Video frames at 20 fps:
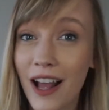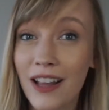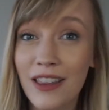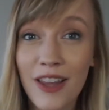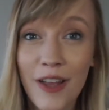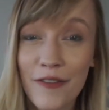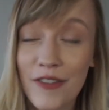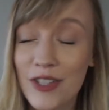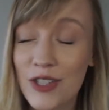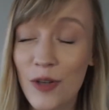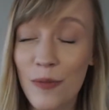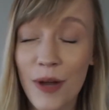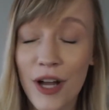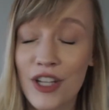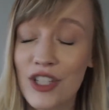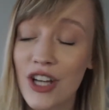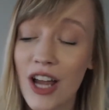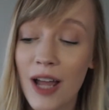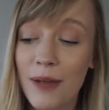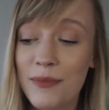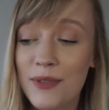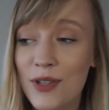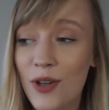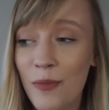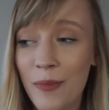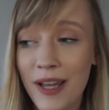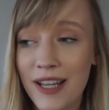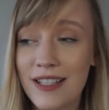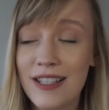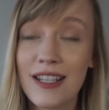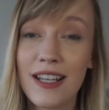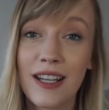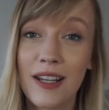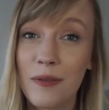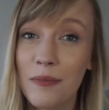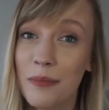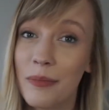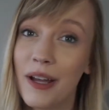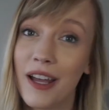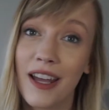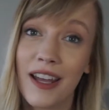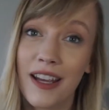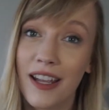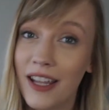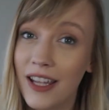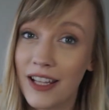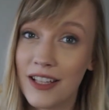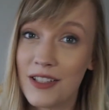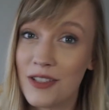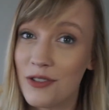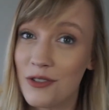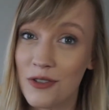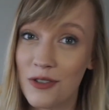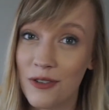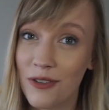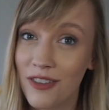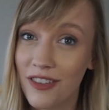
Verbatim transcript: I love it so much. I'm so basic, but it's the truth.